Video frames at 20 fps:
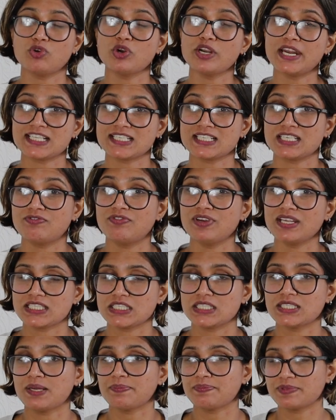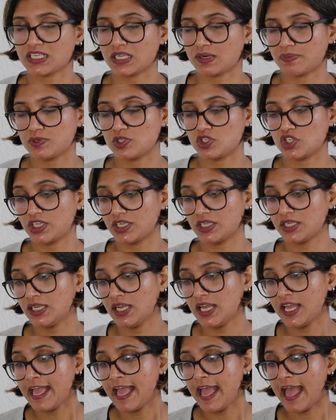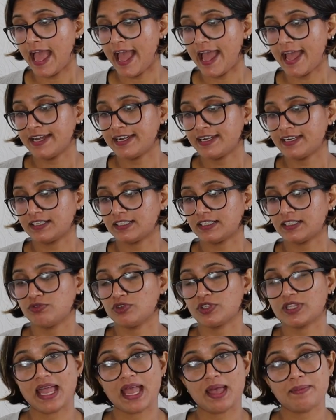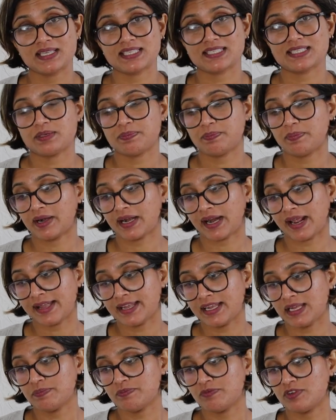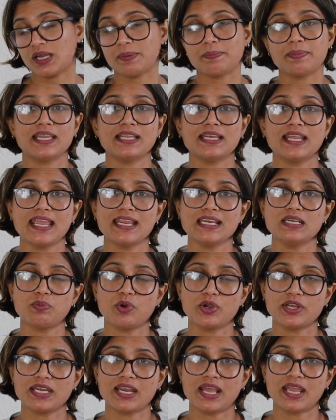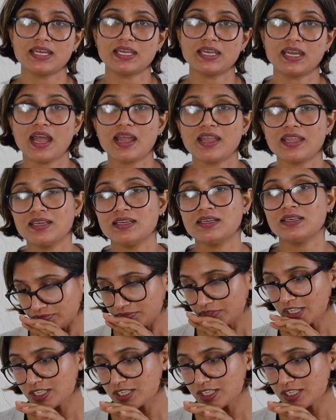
for Netflix subscription, and for the Amazon Prime we are paying $8.99.